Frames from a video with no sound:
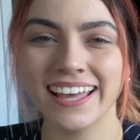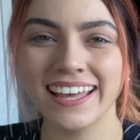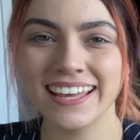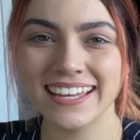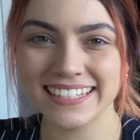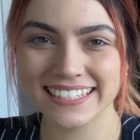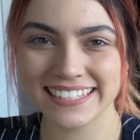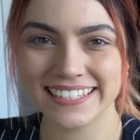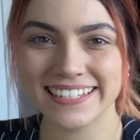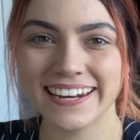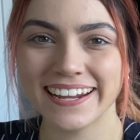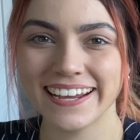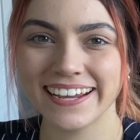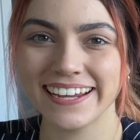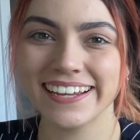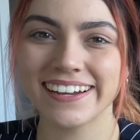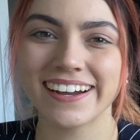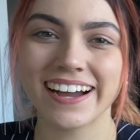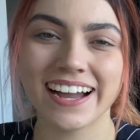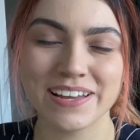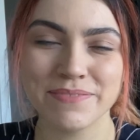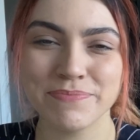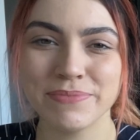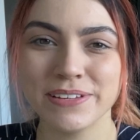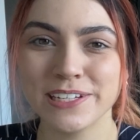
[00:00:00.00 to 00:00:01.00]
Today,
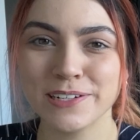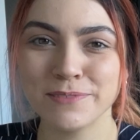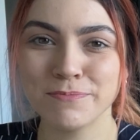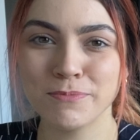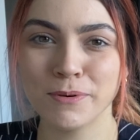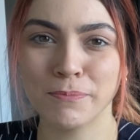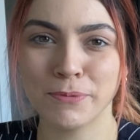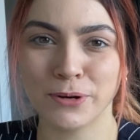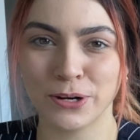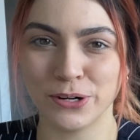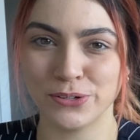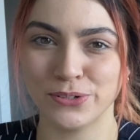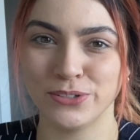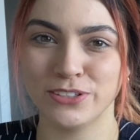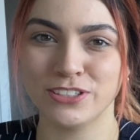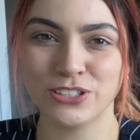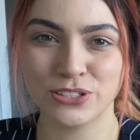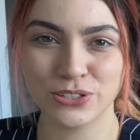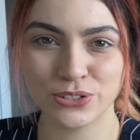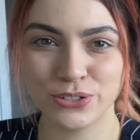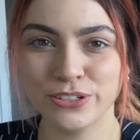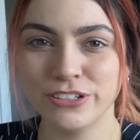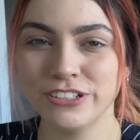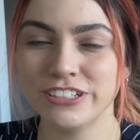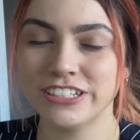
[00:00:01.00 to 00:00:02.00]
I'm here to propose
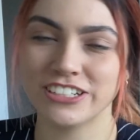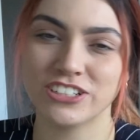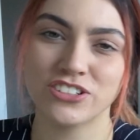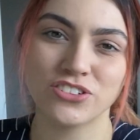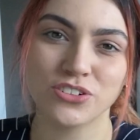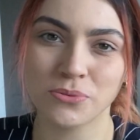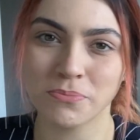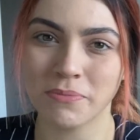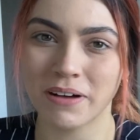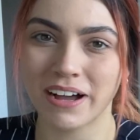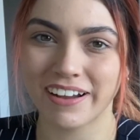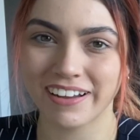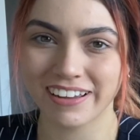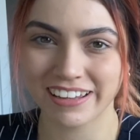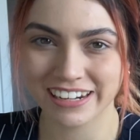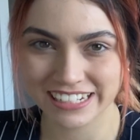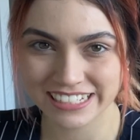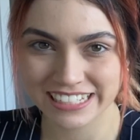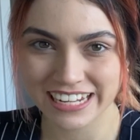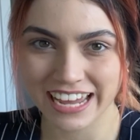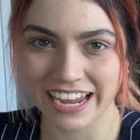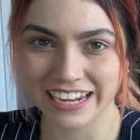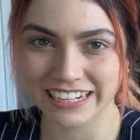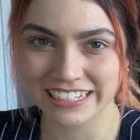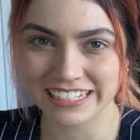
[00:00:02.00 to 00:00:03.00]
two digital marketing
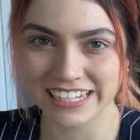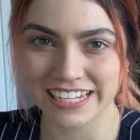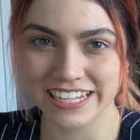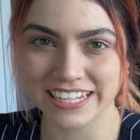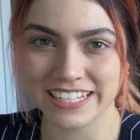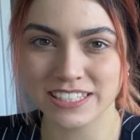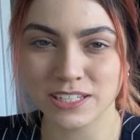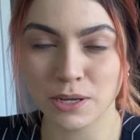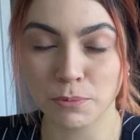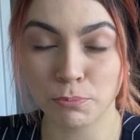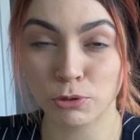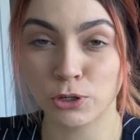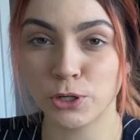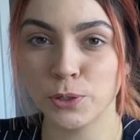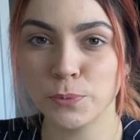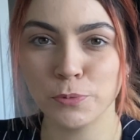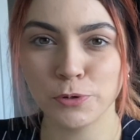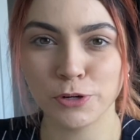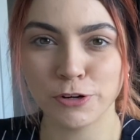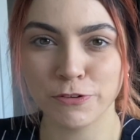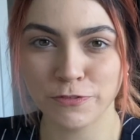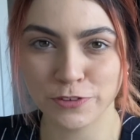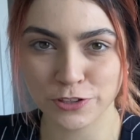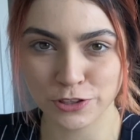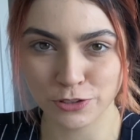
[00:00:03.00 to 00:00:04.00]
tactics
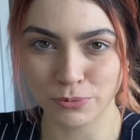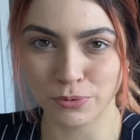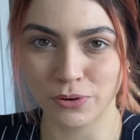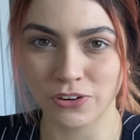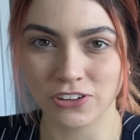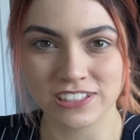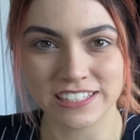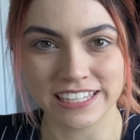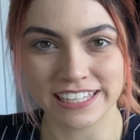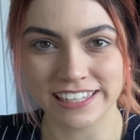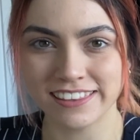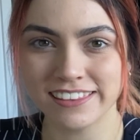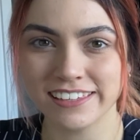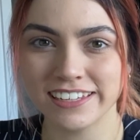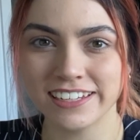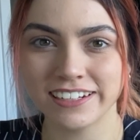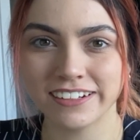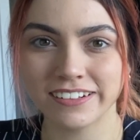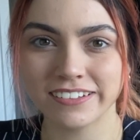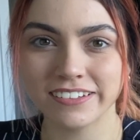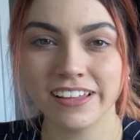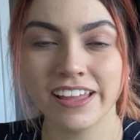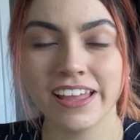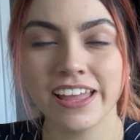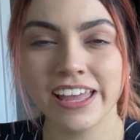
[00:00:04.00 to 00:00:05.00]
appropriate for the Roxy Theatre
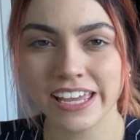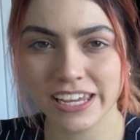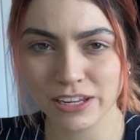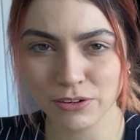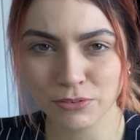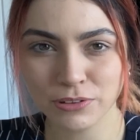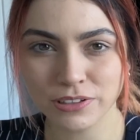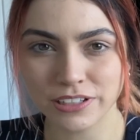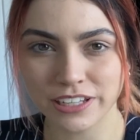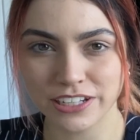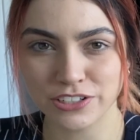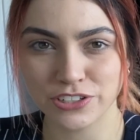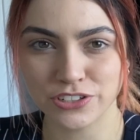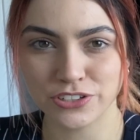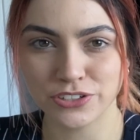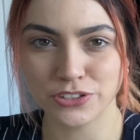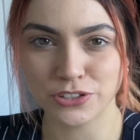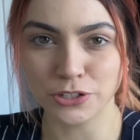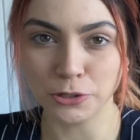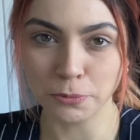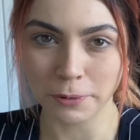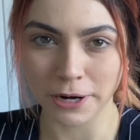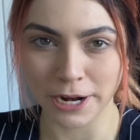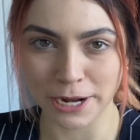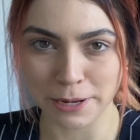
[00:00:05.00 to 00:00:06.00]
in relation to your
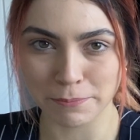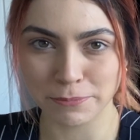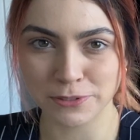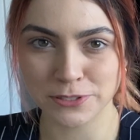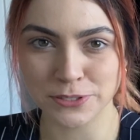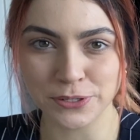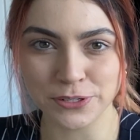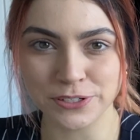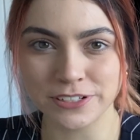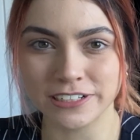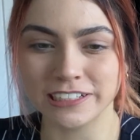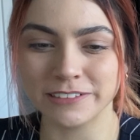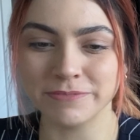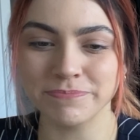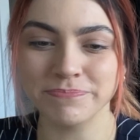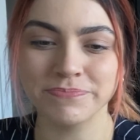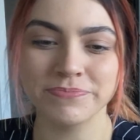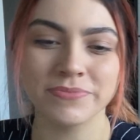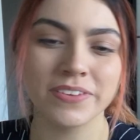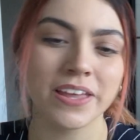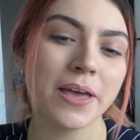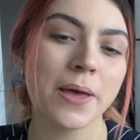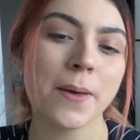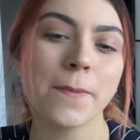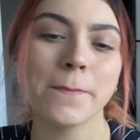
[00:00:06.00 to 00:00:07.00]
buyer persona,
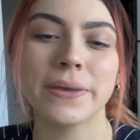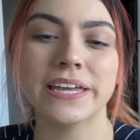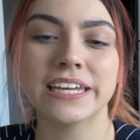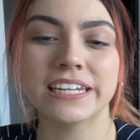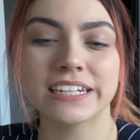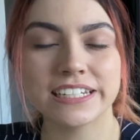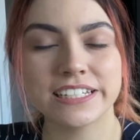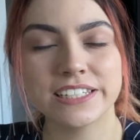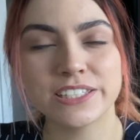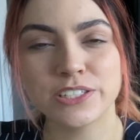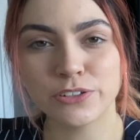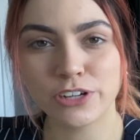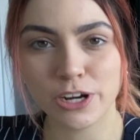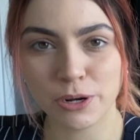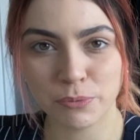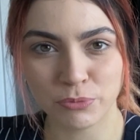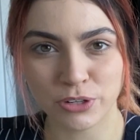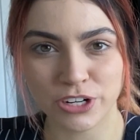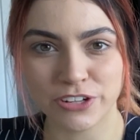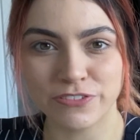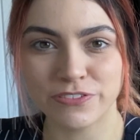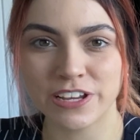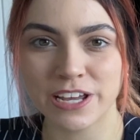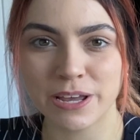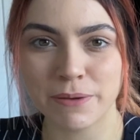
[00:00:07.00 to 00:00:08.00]
being an Instagram
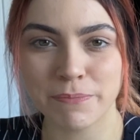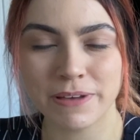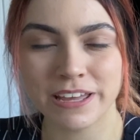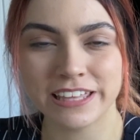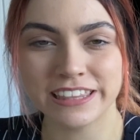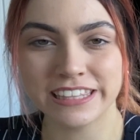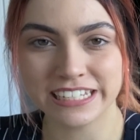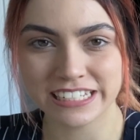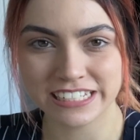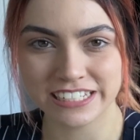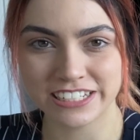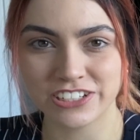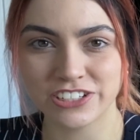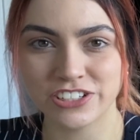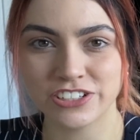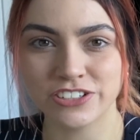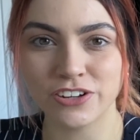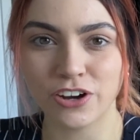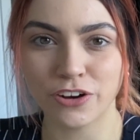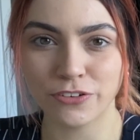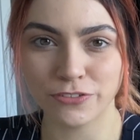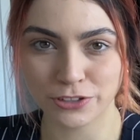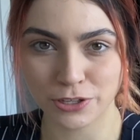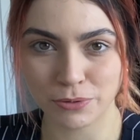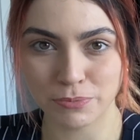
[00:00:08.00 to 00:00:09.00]
revamp and the addition
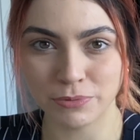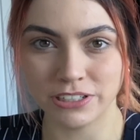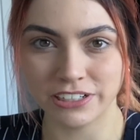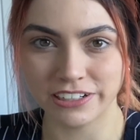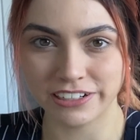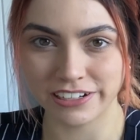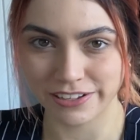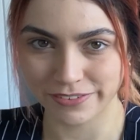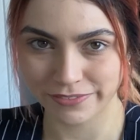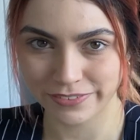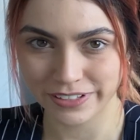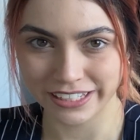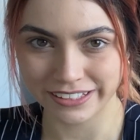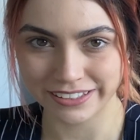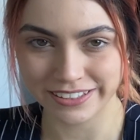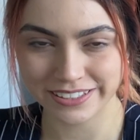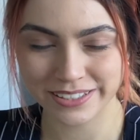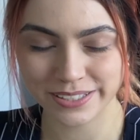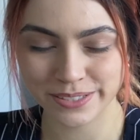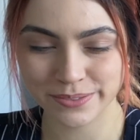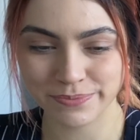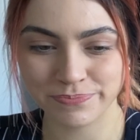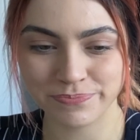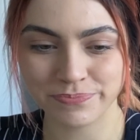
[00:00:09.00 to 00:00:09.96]
of community events.